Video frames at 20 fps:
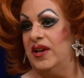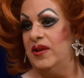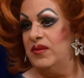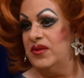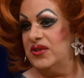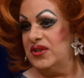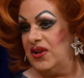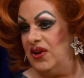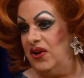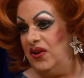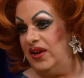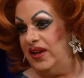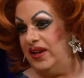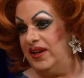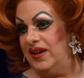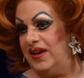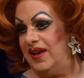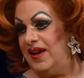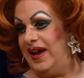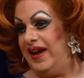It was
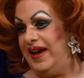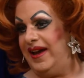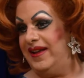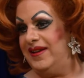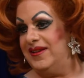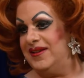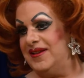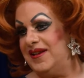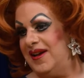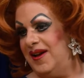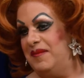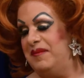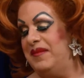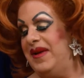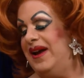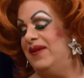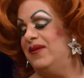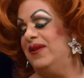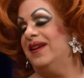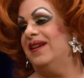Colin and
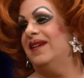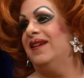Barry.